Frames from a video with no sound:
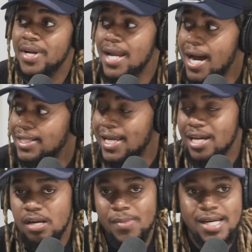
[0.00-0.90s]
If my
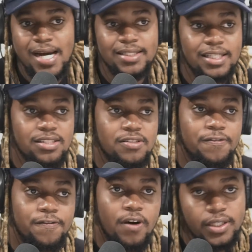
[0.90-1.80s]
daughter hear it, my daughter
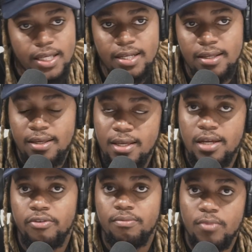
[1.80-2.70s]
just fucking
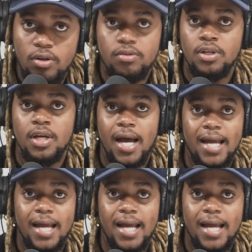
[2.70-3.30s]
hear it, bro.